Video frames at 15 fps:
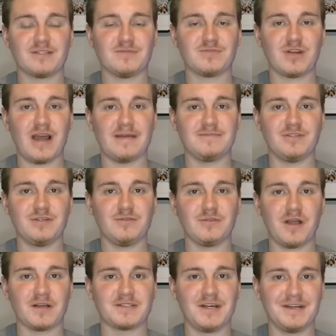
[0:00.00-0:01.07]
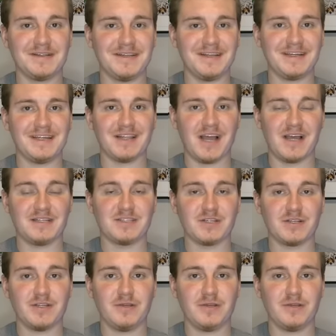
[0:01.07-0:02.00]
Subscribe to Locked On Nittany Lions on